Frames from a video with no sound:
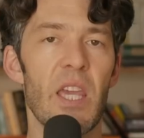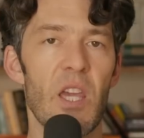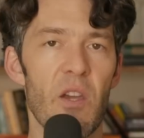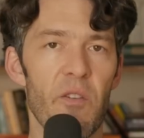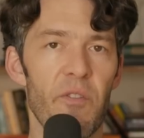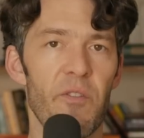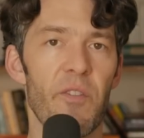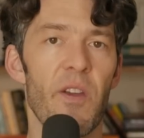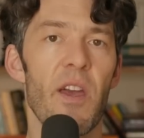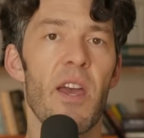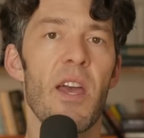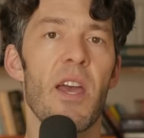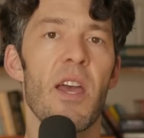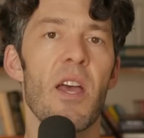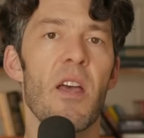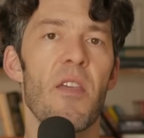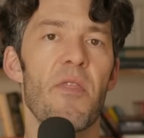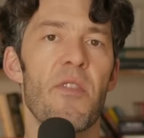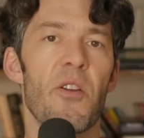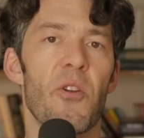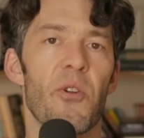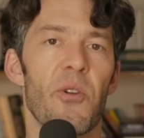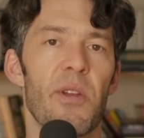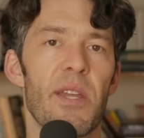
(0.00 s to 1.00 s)
if
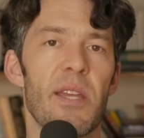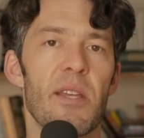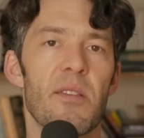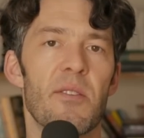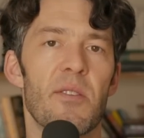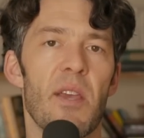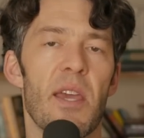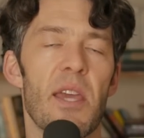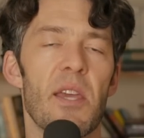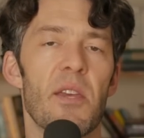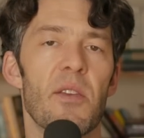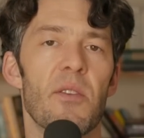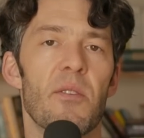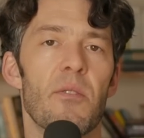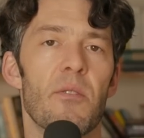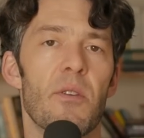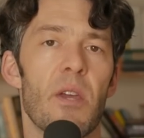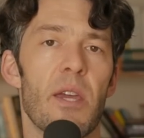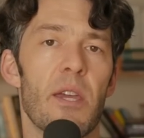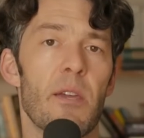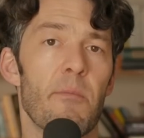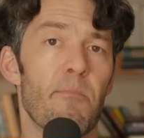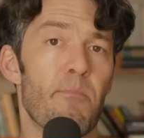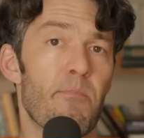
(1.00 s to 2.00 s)
there is a,
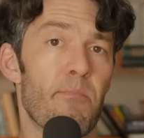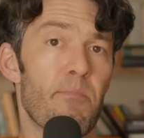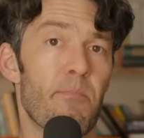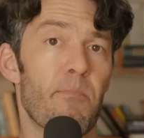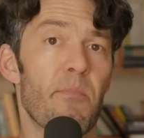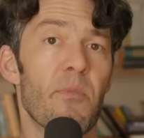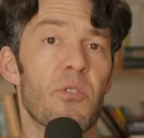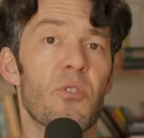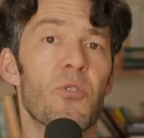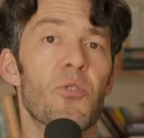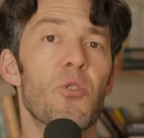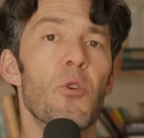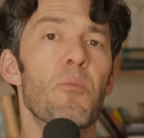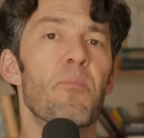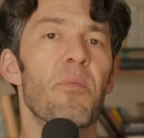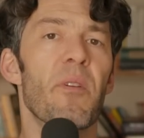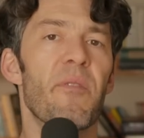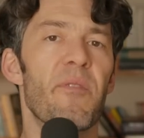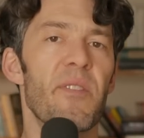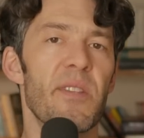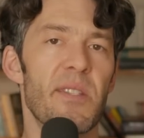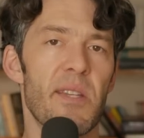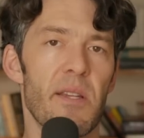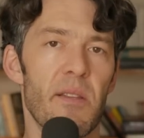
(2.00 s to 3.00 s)
a
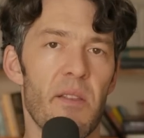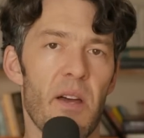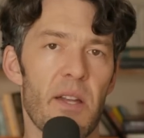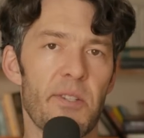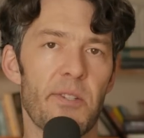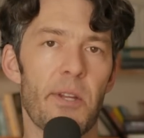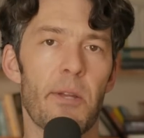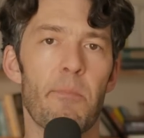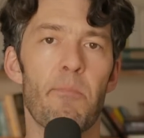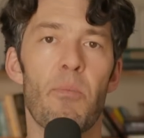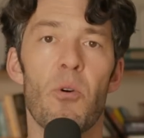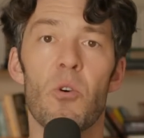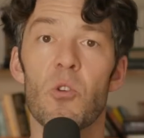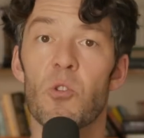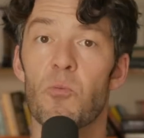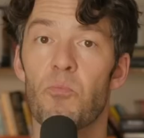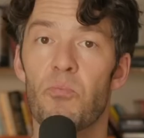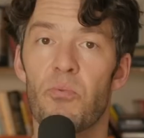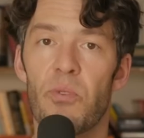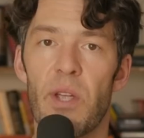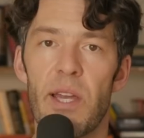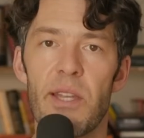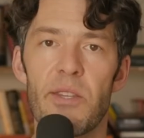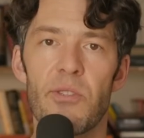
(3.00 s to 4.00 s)
supraphysiologic
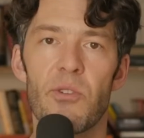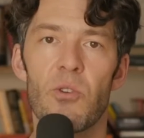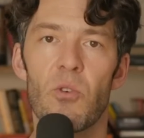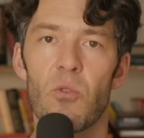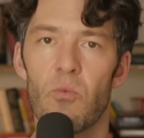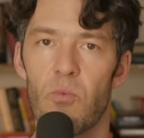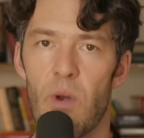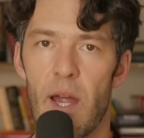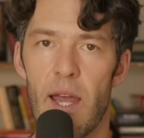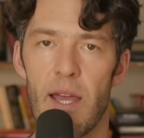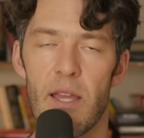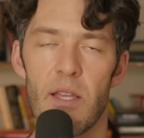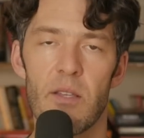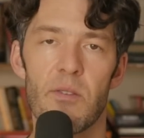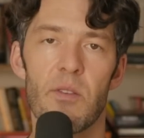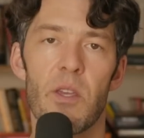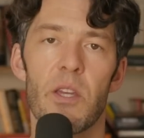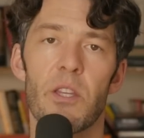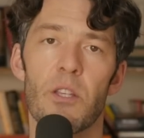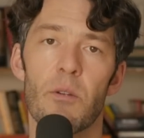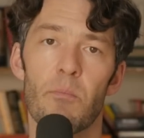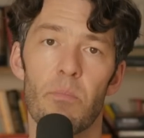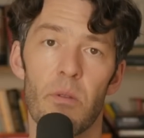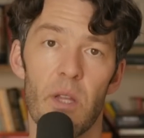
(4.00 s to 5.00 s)
postprandial rise
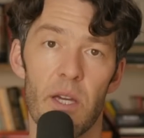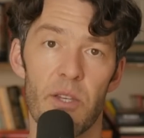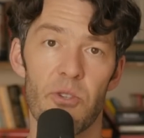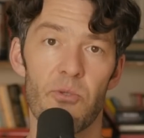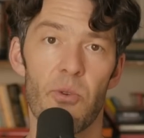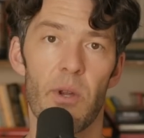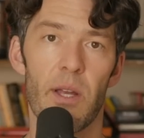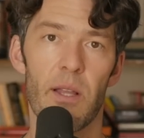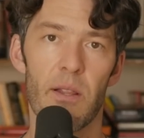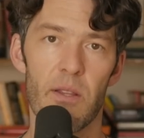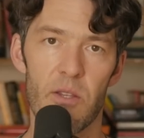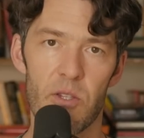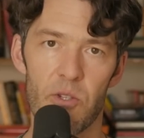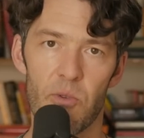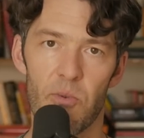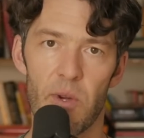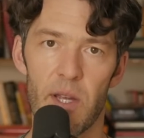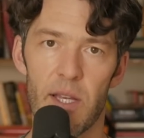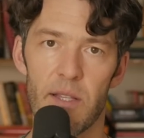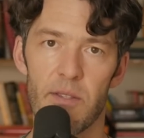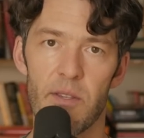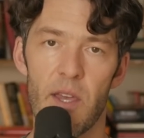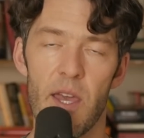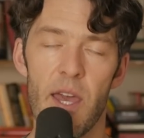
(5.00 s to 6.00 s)
in your blood
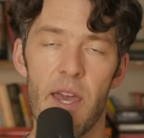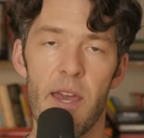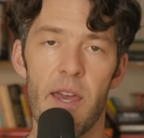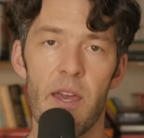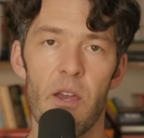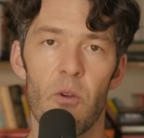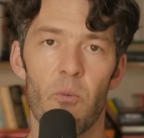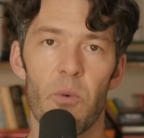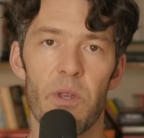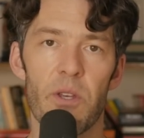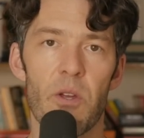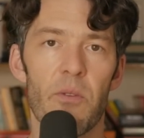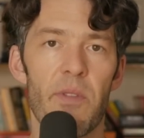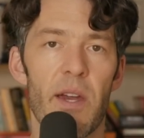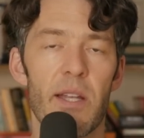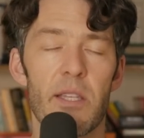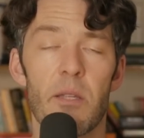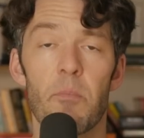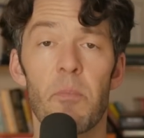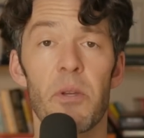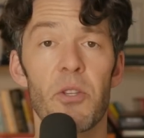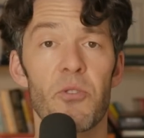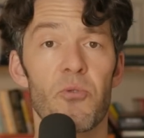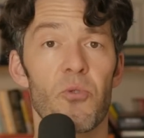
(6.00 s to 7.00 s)
triglycerides. We know
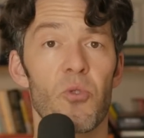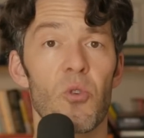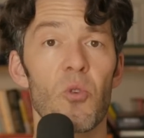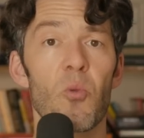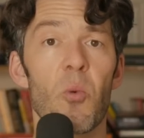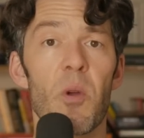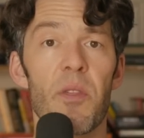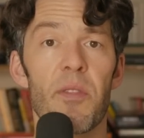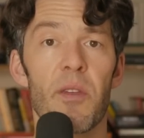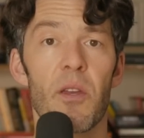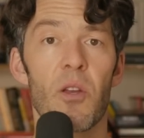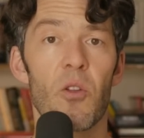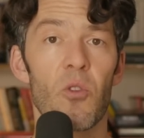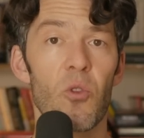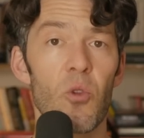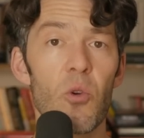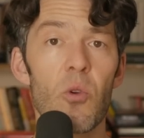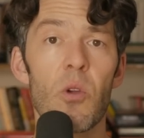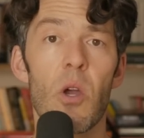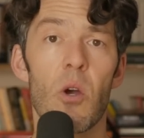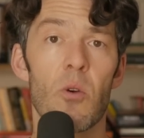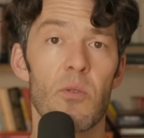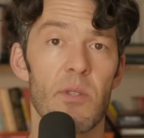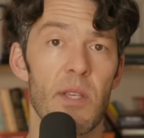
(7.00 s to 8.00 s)
that to be true with
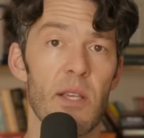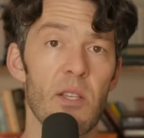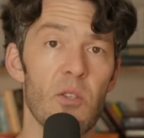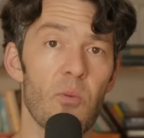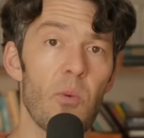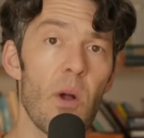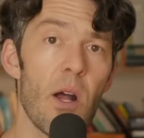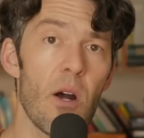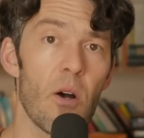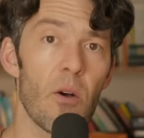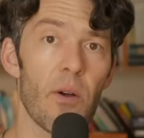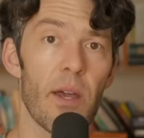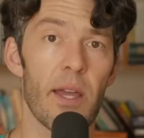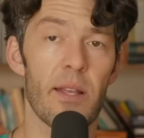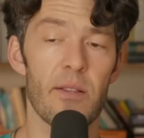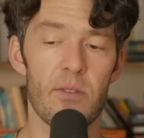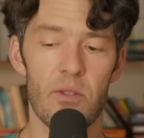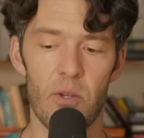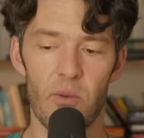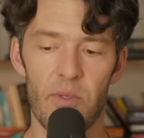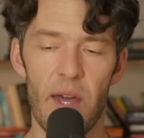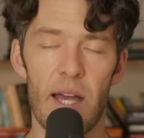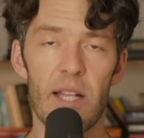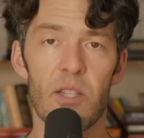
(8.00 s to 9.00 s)
glucose as well.
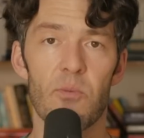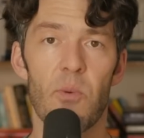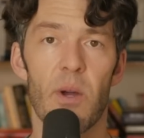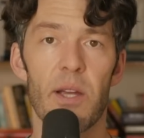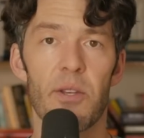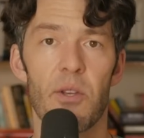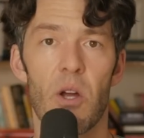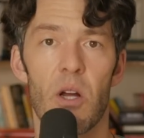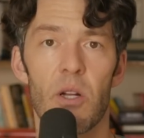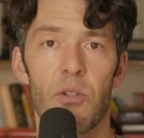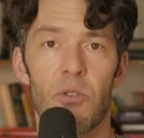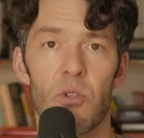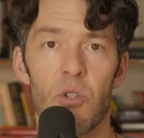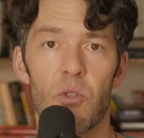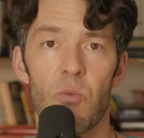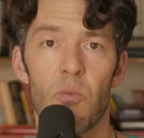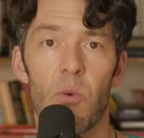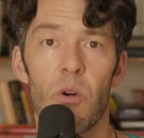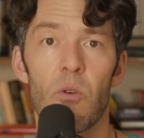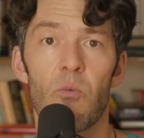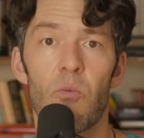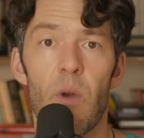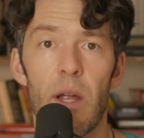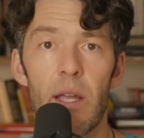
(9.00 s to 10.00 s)
And so that's why doctors
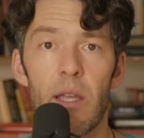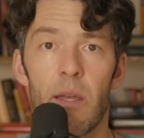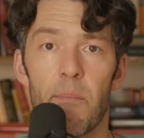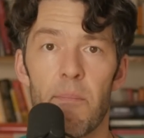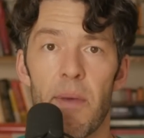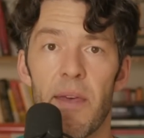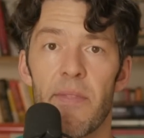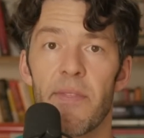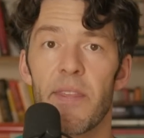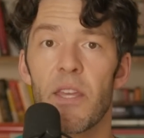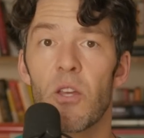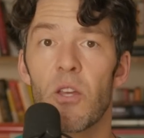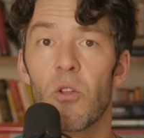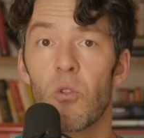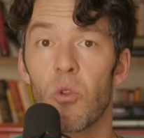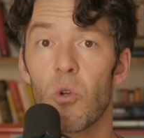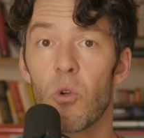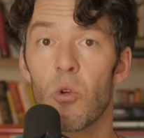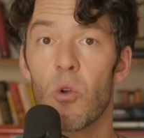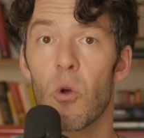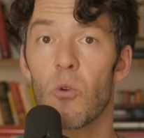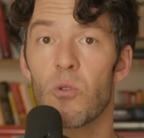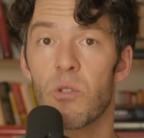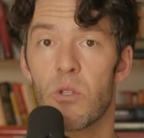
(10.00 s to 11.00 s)
will recommend the
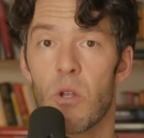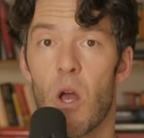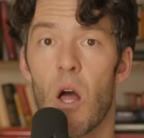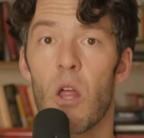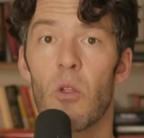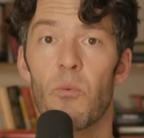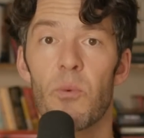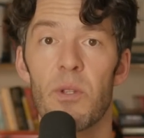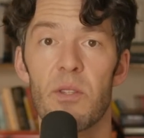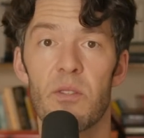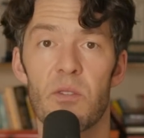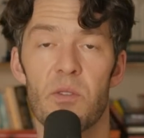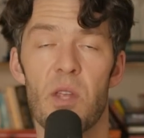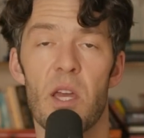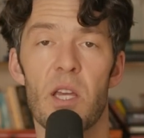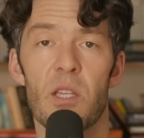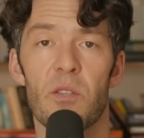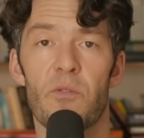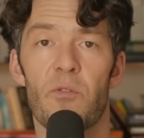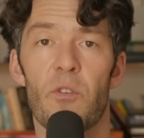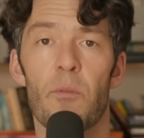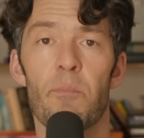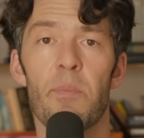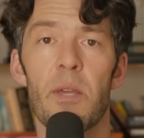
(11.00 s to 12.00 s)
glucose tolerance
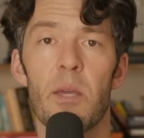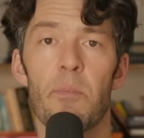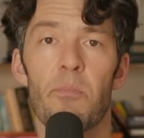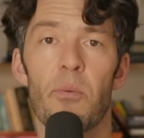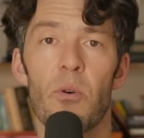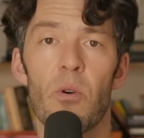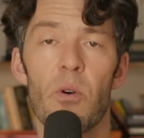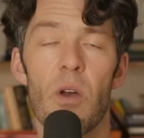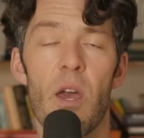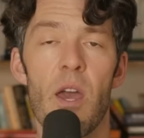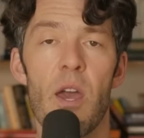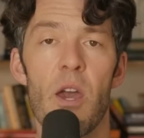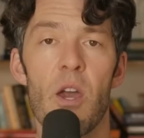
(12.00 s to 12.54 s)
test for people